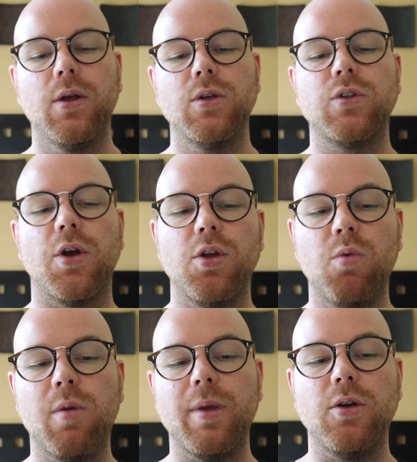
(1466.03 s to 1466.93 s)
So you
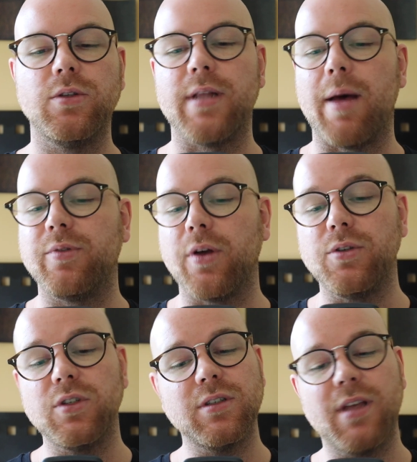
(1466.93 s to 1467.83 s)
want to be using that. So
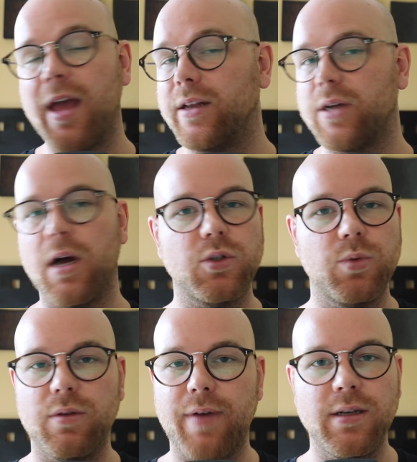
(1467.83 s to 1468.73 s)
just get in touch
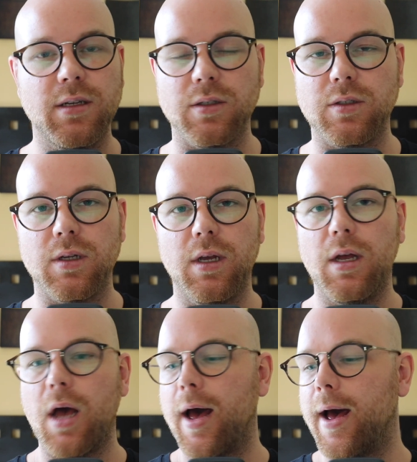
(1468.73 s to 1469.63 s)
with vendors.
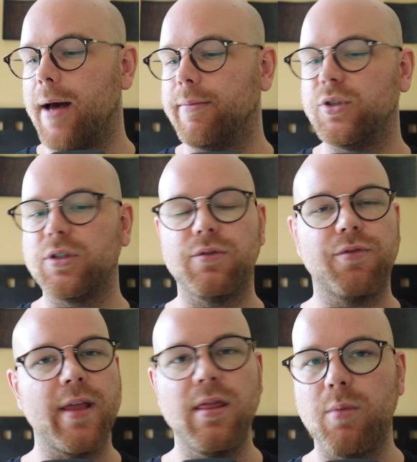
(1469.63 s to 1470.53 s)
Just
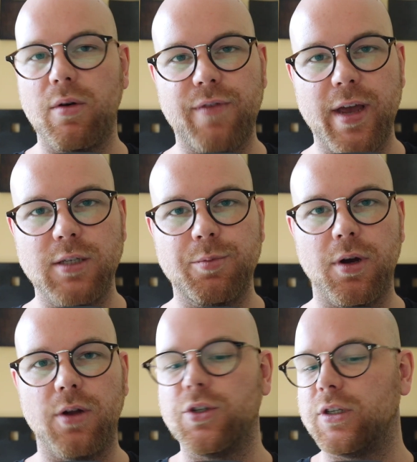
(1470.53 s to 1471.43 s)
friend them on
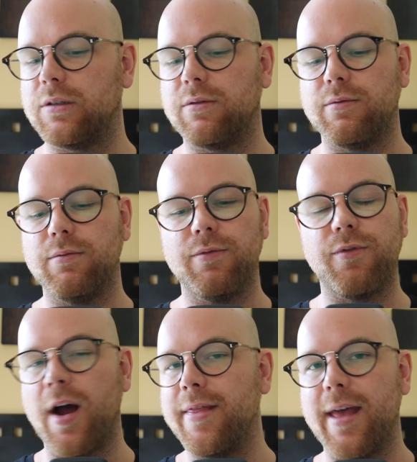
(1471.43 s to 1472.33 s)
Facebook. Just
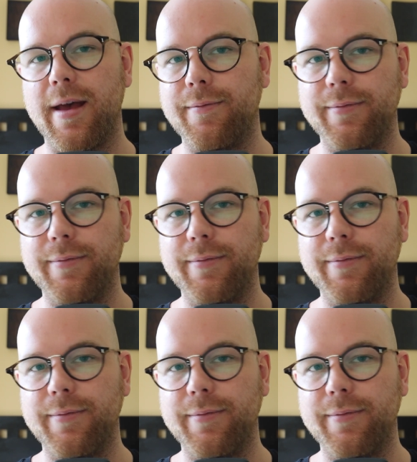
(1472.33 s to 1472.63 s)
find their,